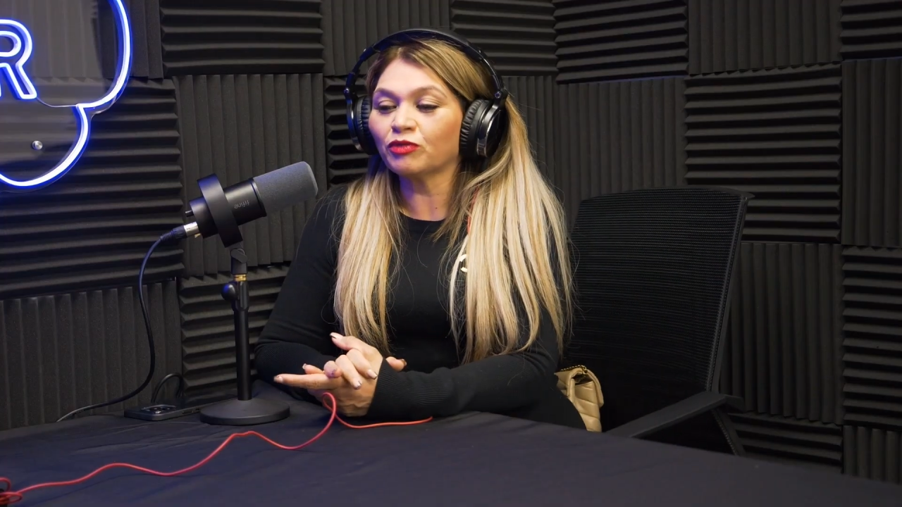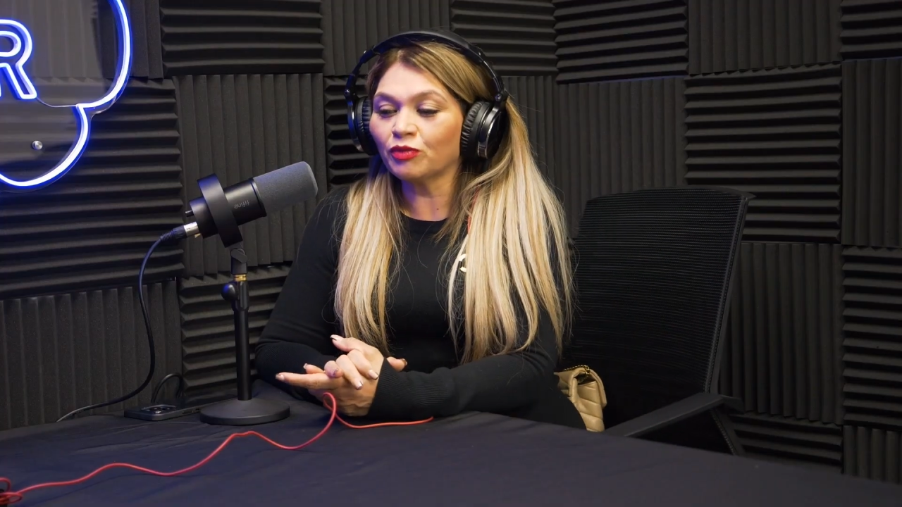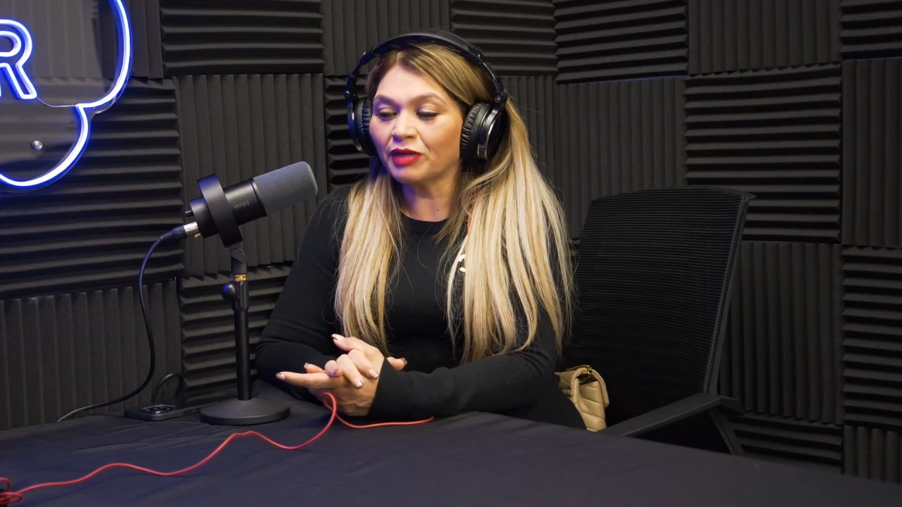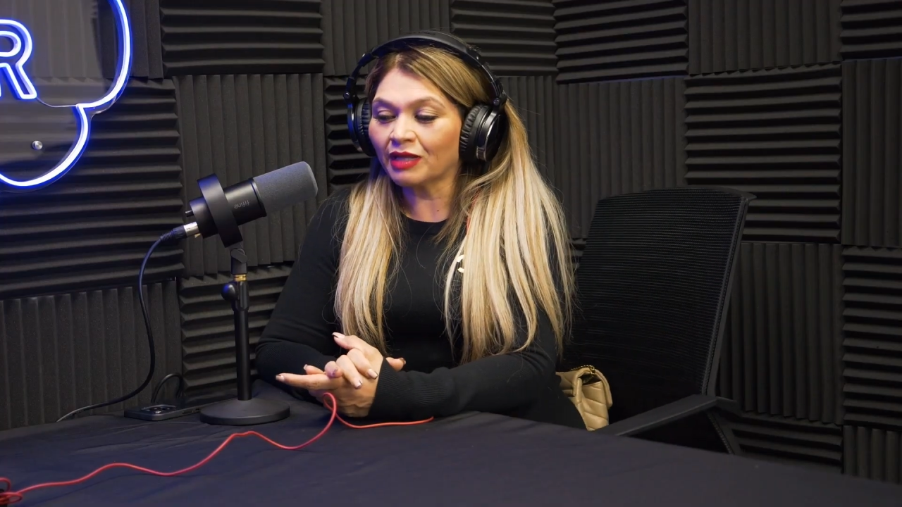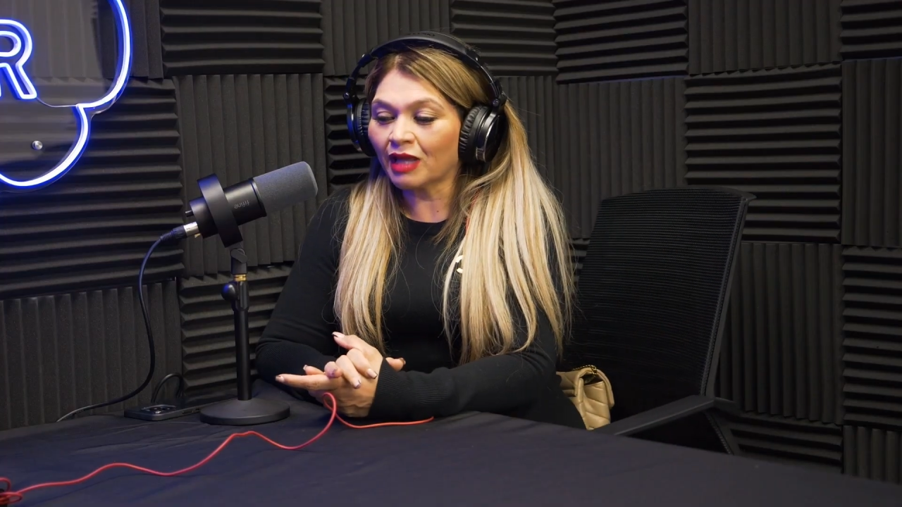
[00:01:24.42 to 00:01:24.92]

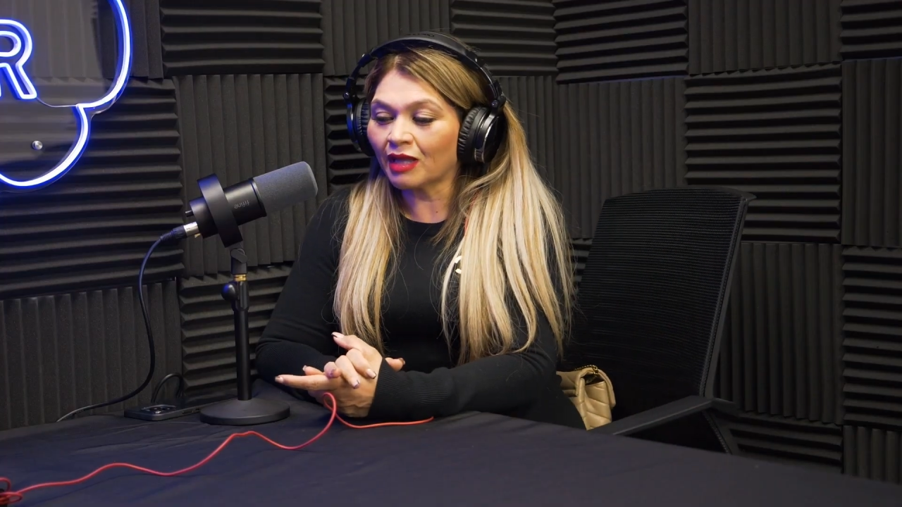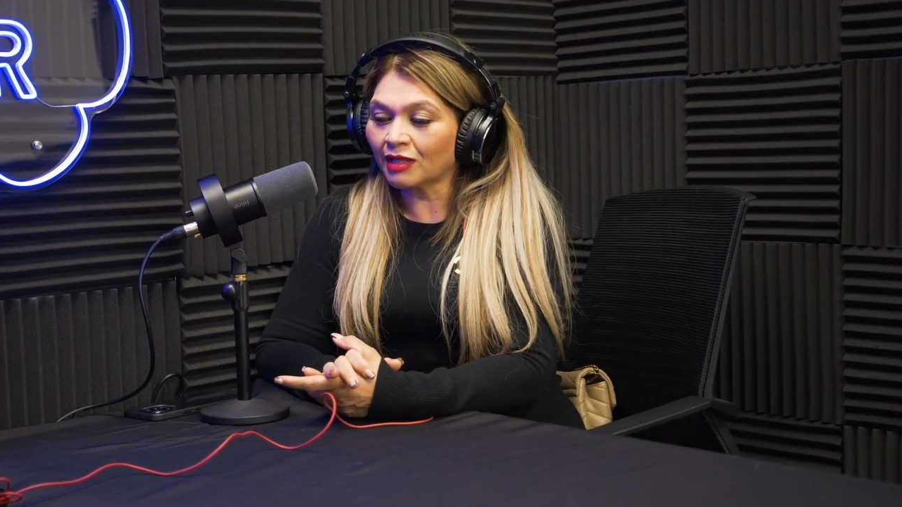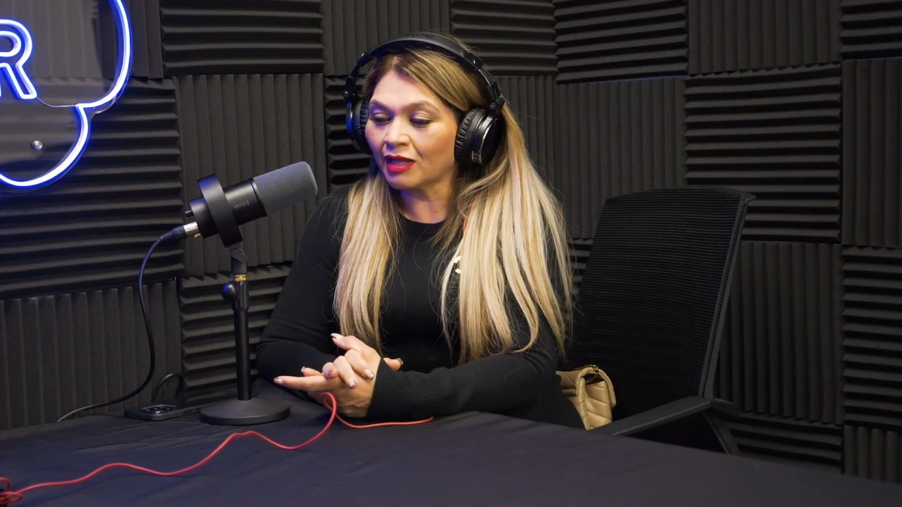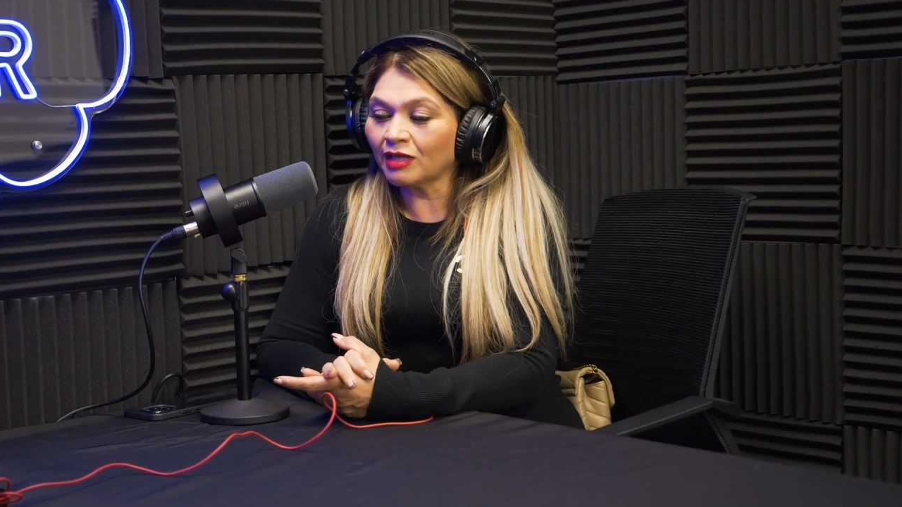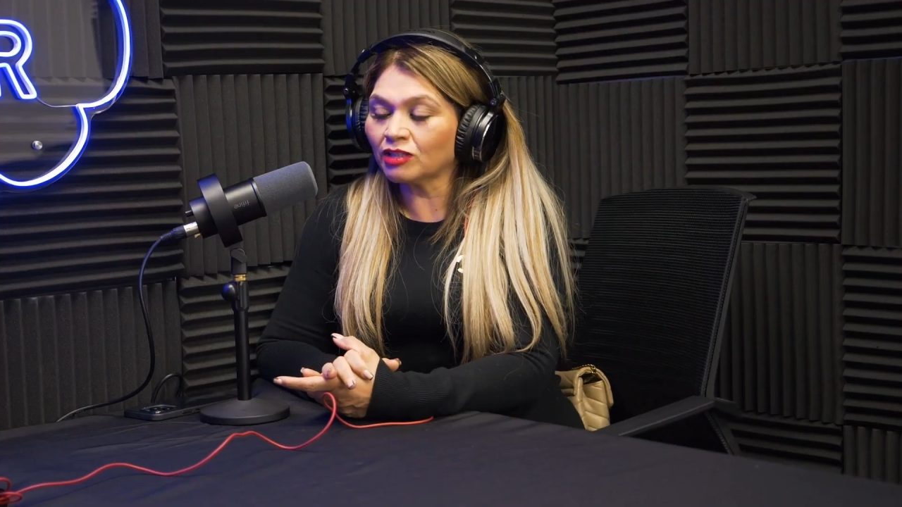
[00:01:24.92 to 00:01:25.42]
doing at
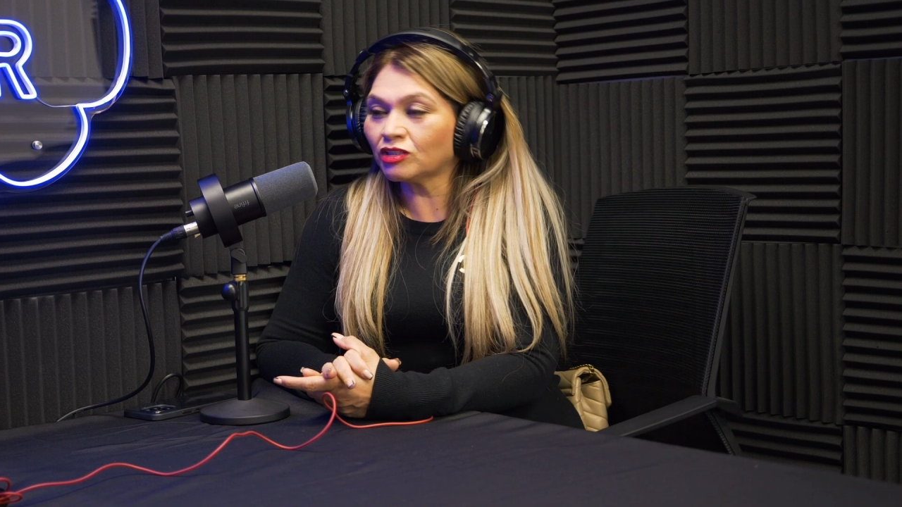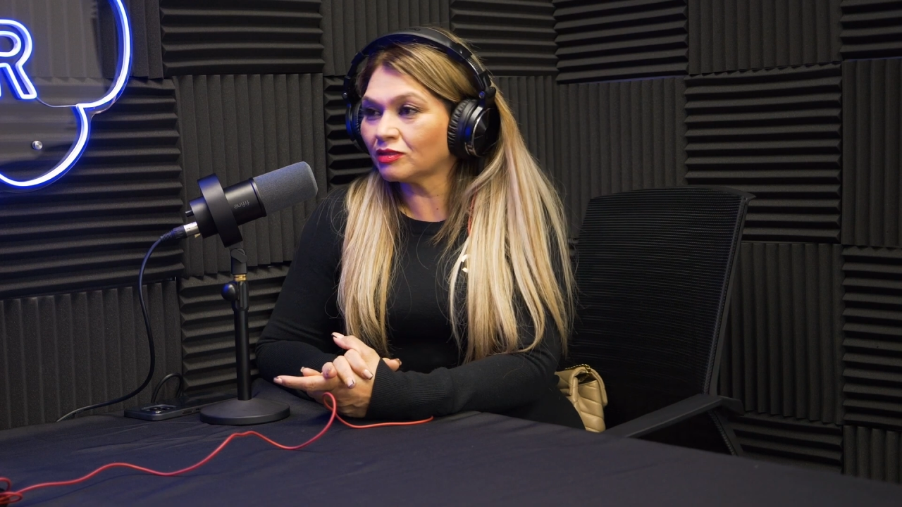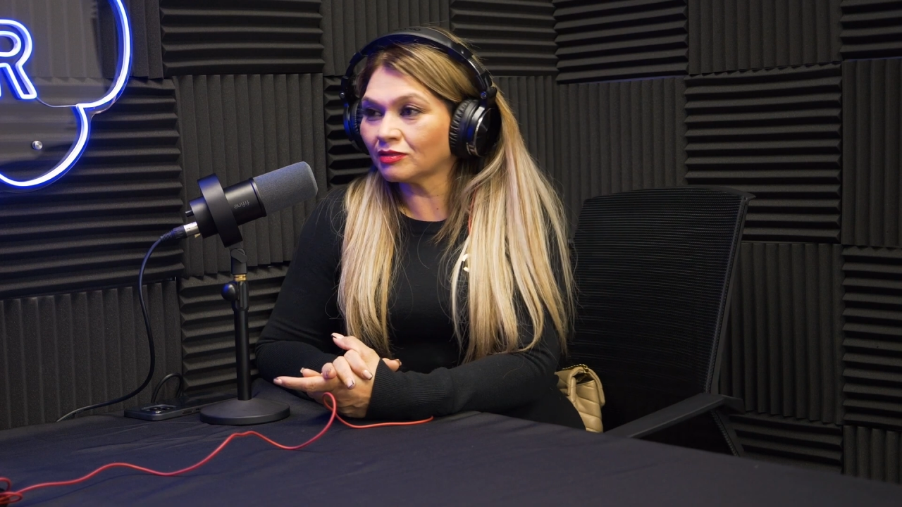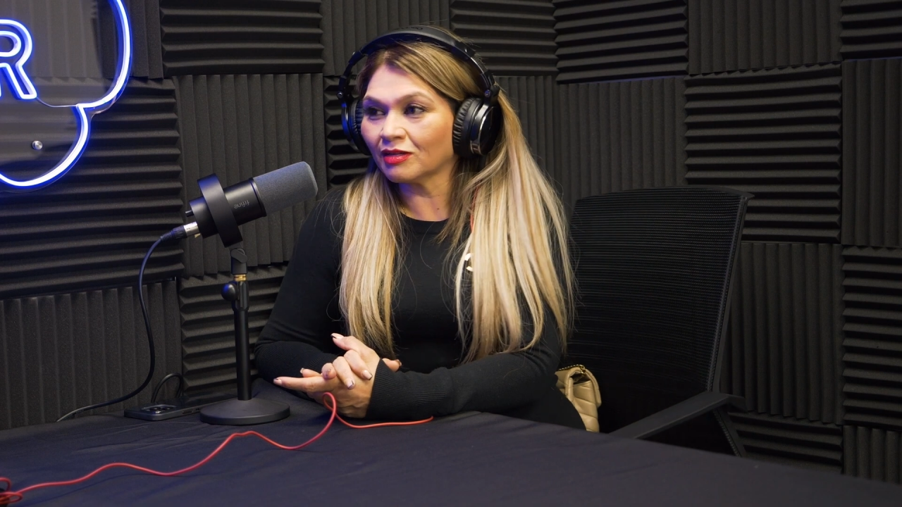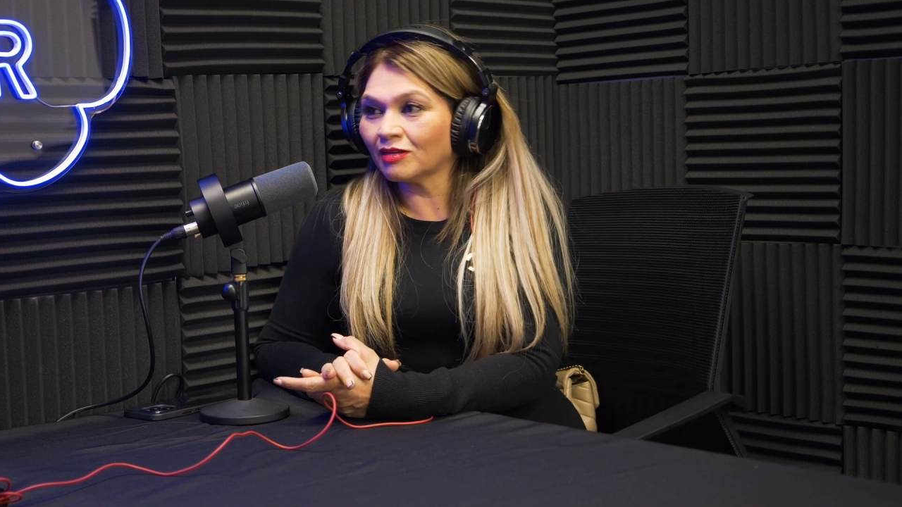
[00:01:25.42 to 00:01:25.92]
the
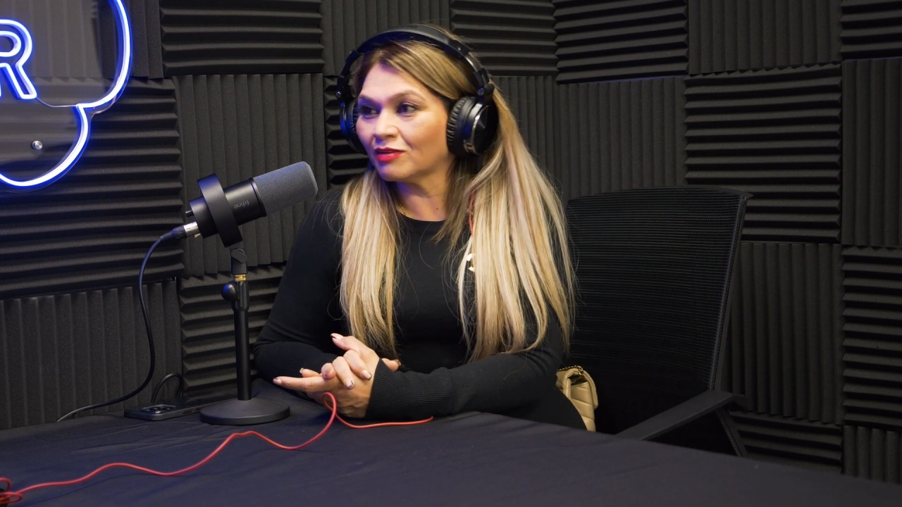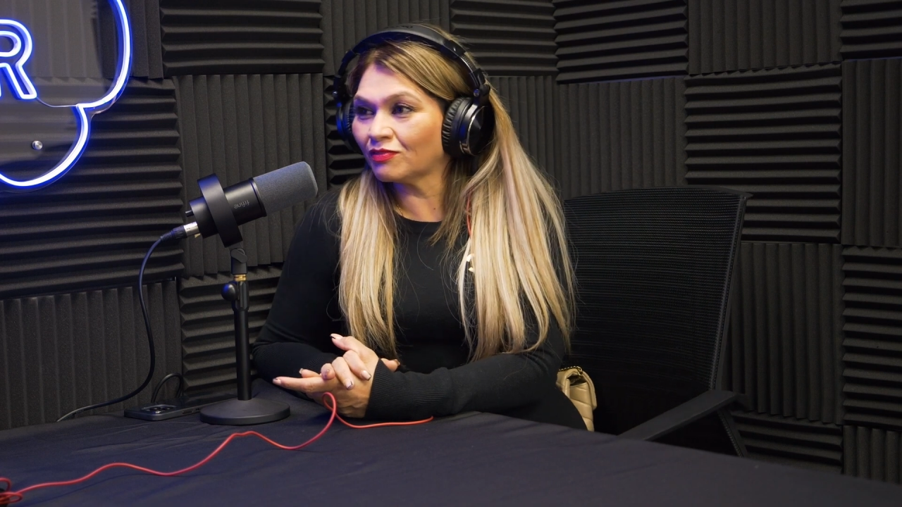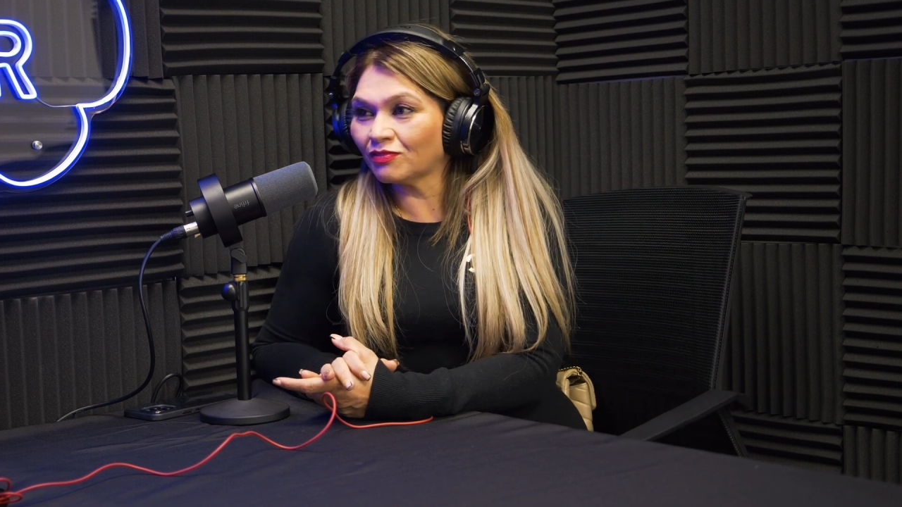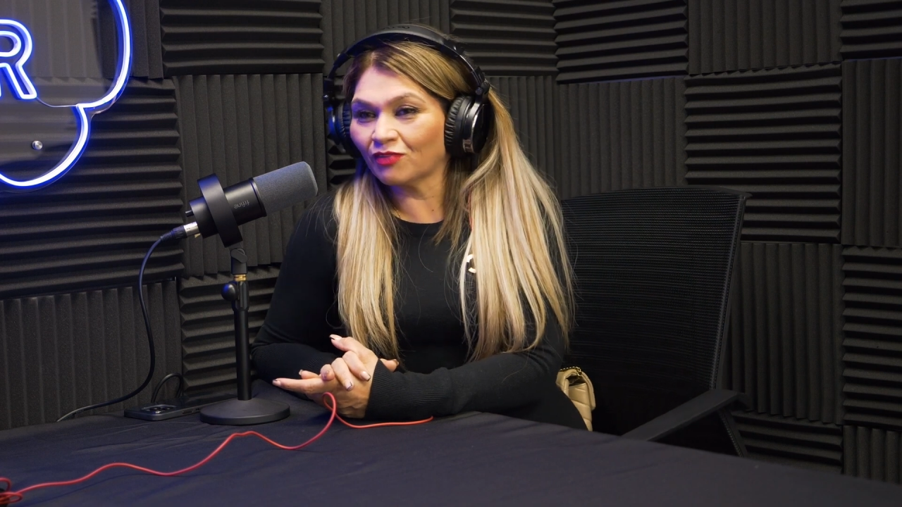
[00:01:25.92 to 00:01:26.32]
age of